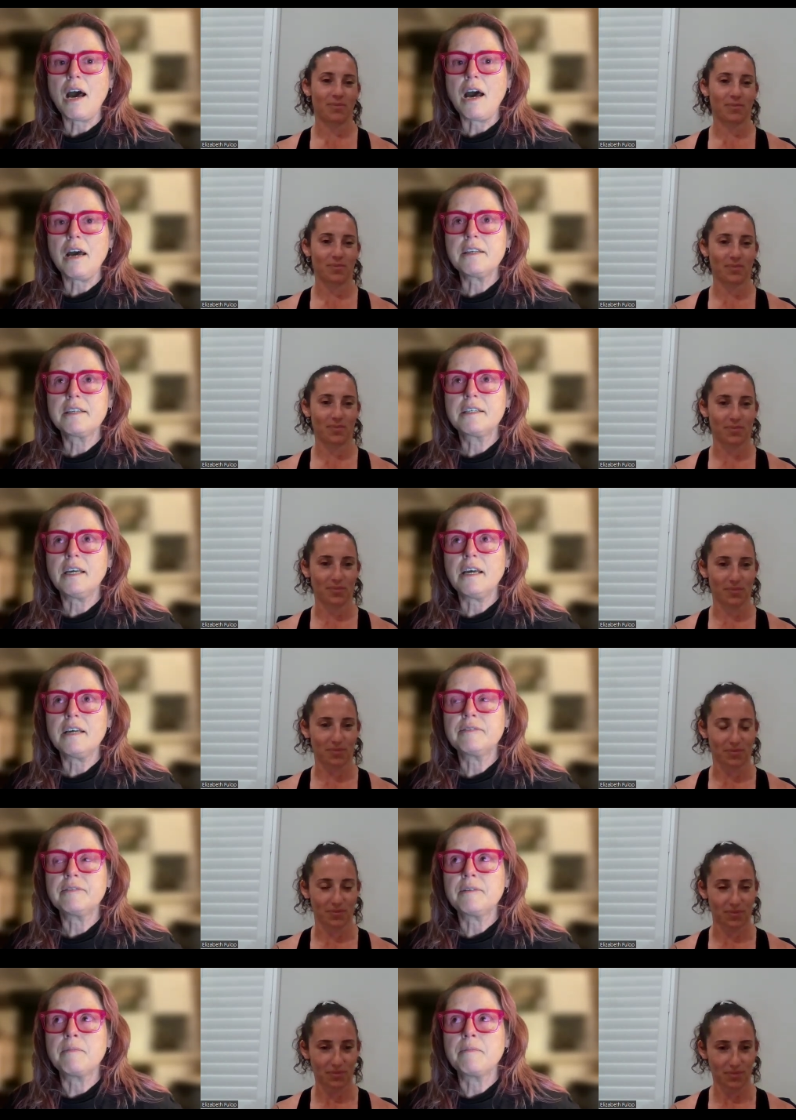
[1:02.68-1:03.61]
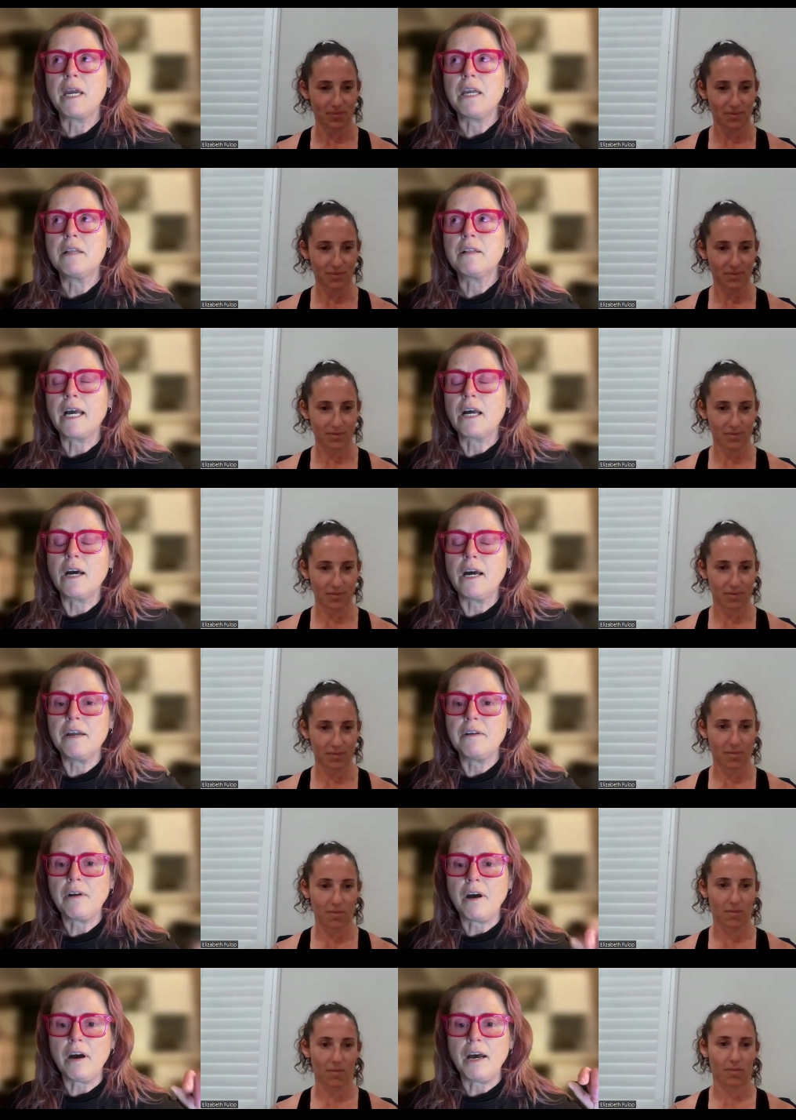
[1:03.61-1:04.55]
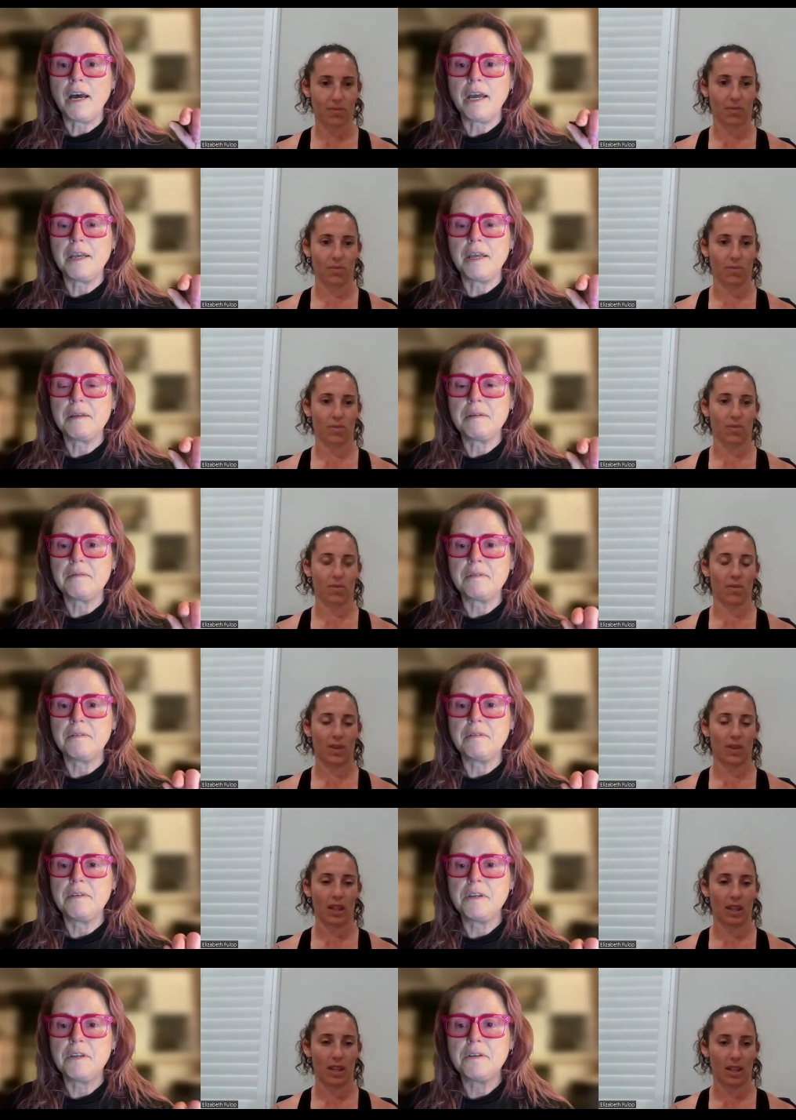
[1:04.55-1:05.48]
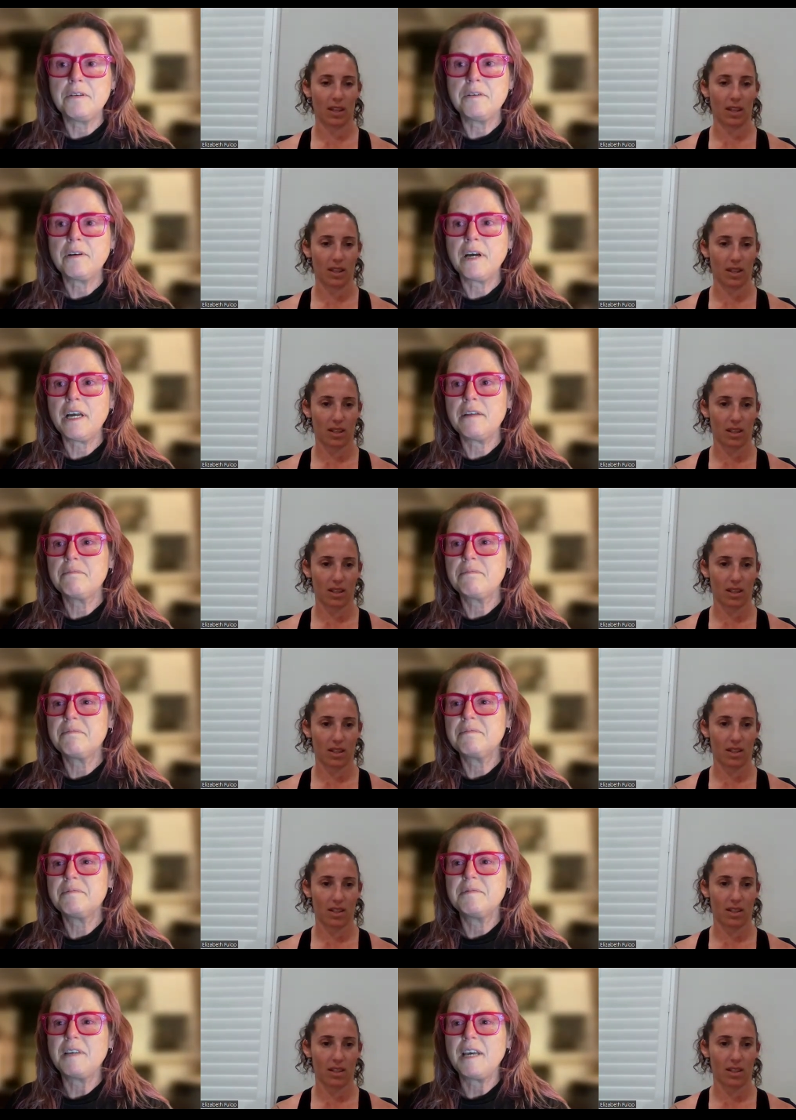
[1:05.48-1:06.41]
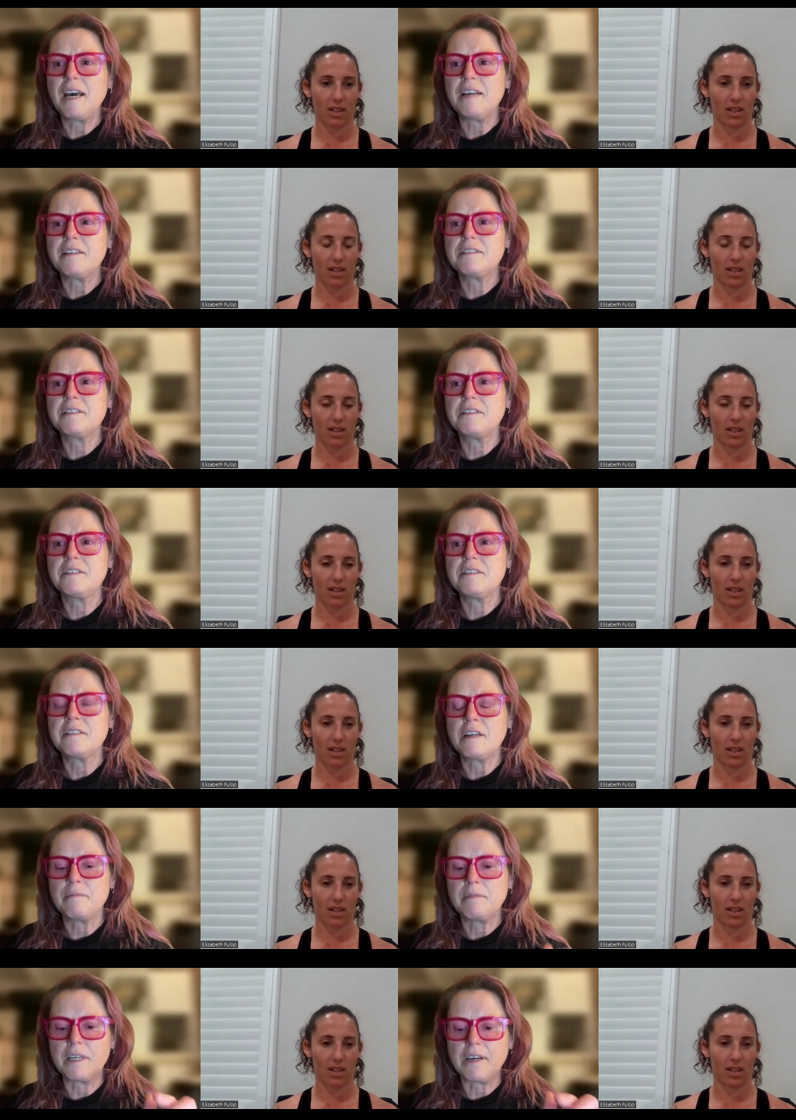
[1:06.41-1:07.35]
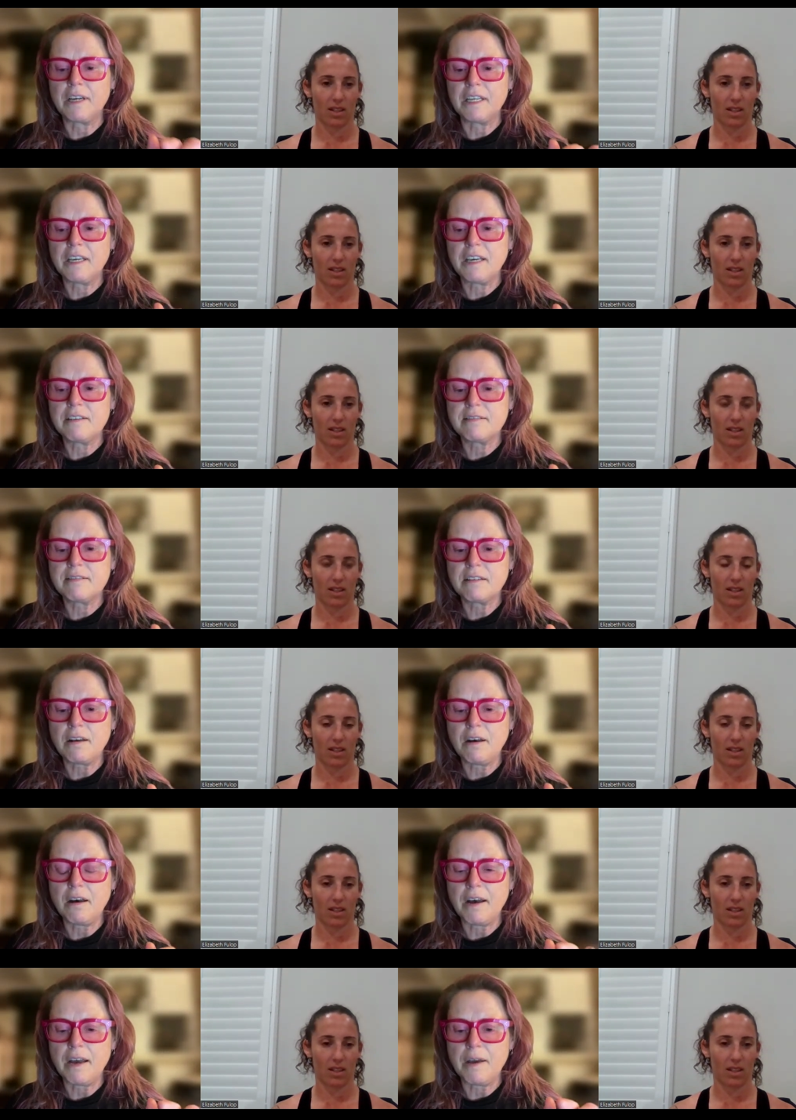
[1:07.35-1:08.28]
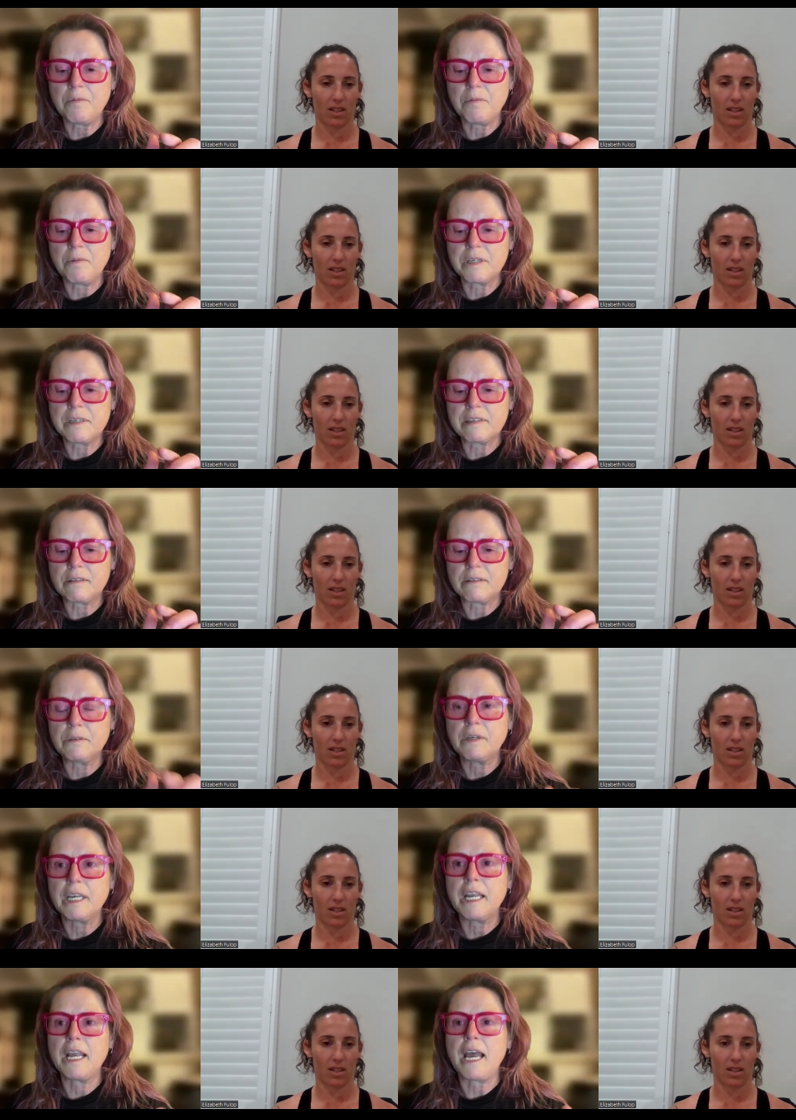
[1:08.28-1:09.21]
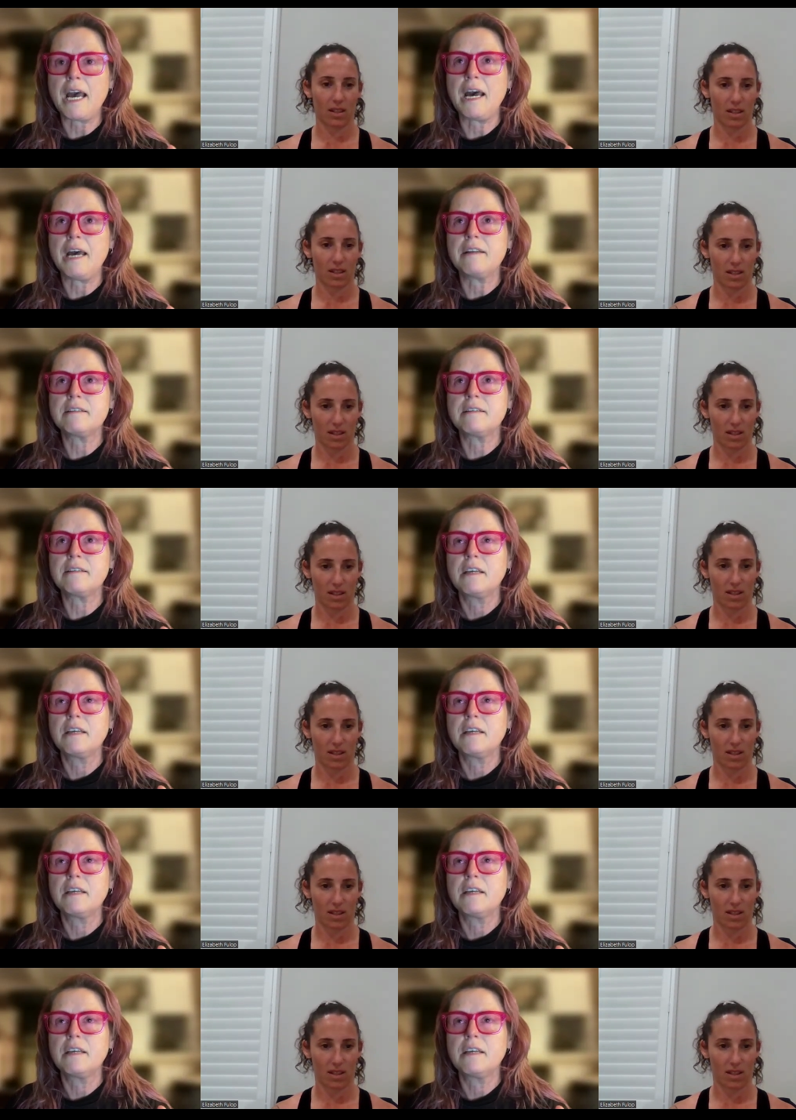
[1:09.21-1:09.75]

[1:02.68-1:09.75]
Speaker 1: i guess for me like i i knew i had to do something i guess i was looking at